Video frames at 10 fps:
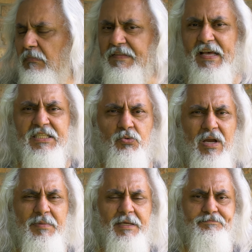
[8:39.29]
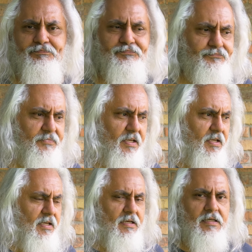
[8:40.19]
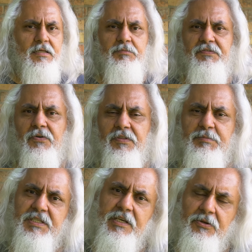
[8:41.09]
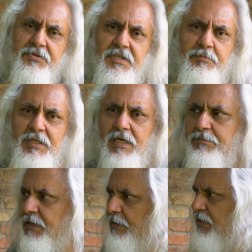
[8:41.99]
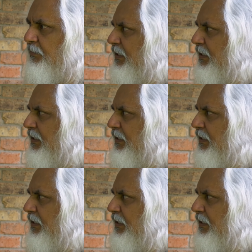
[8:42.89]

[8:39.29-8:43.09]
that's where I'm at. Before the mosquitoes eat me up, I'm going